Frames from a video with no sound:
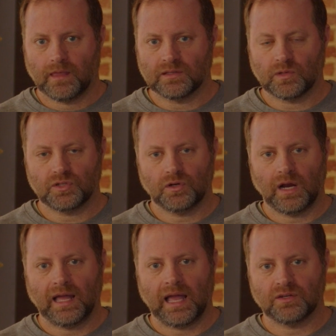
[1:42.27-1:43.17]
And so
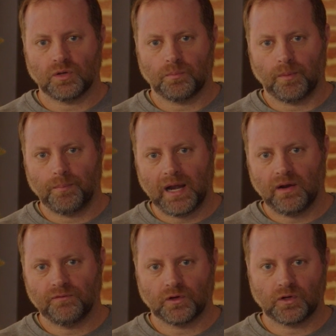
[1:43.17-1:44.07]
as you're
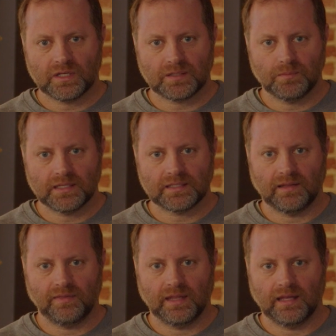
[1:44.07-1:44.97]
preparing for Christmas
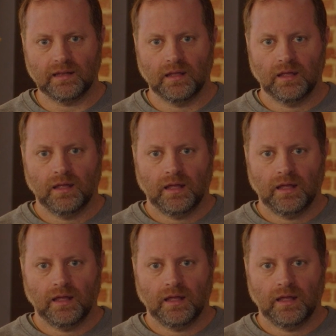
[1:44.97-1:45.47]
and then,